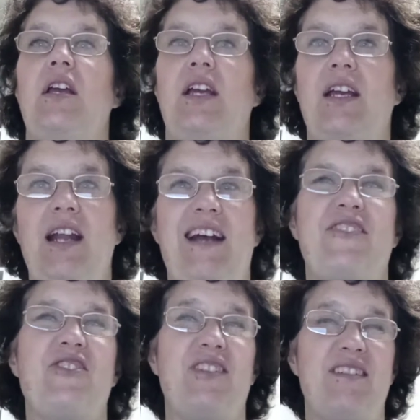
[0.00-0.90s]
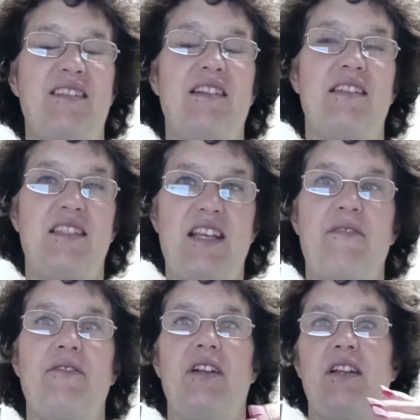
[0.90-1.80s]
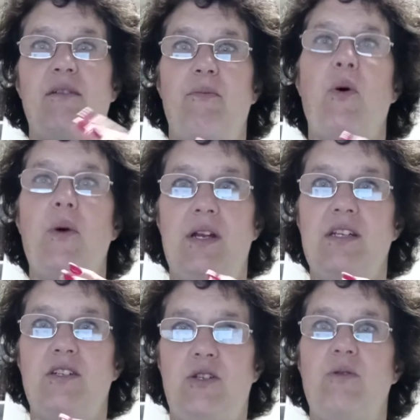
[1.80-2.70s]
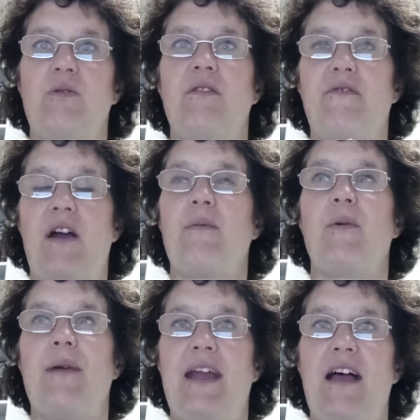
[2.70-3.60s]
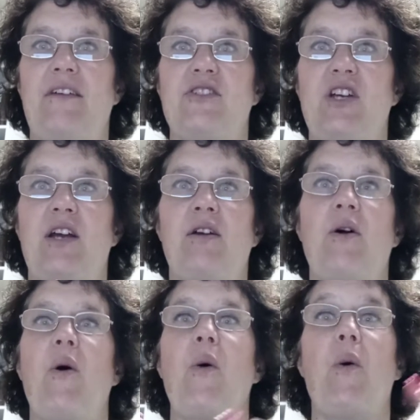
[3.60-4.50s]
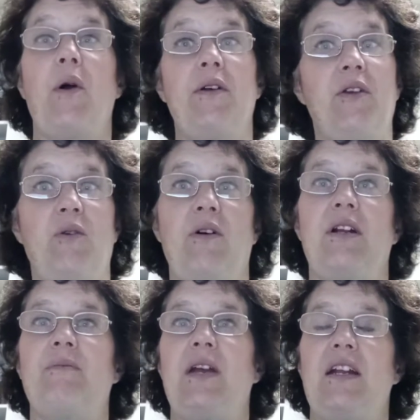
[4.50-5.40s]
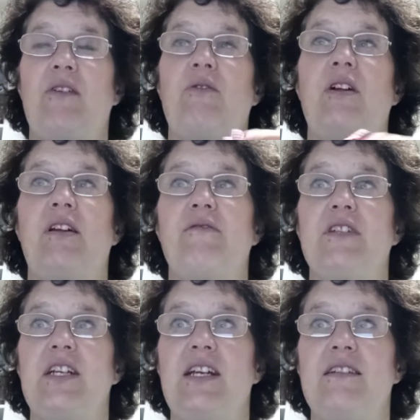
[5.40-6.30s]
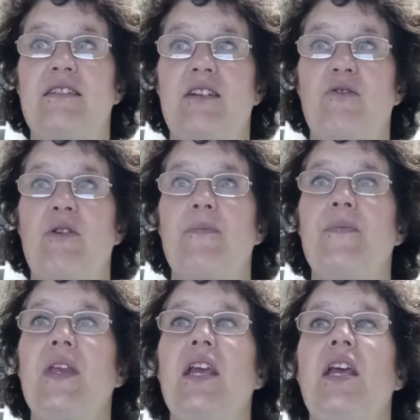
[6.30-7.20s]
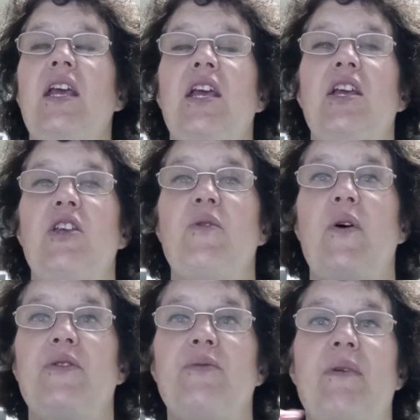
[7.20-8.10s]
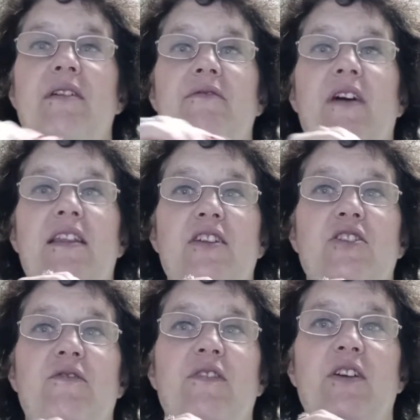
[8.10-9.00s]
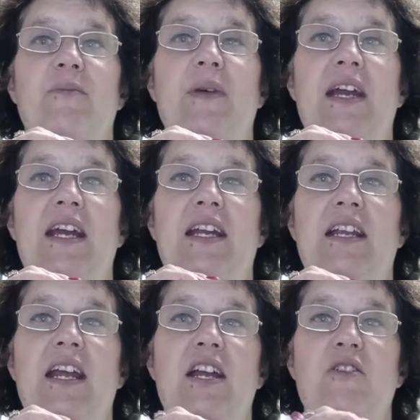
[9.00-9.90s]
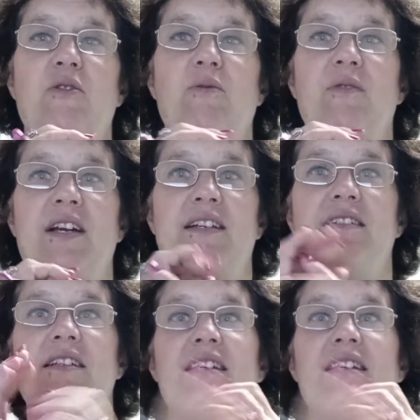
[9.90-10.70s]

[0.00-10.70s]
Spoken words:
it can actually definitely point to the fibromyalgia or the chronic pain and chronic fatigue syndrome. You also might find that you feel pain in your wrists.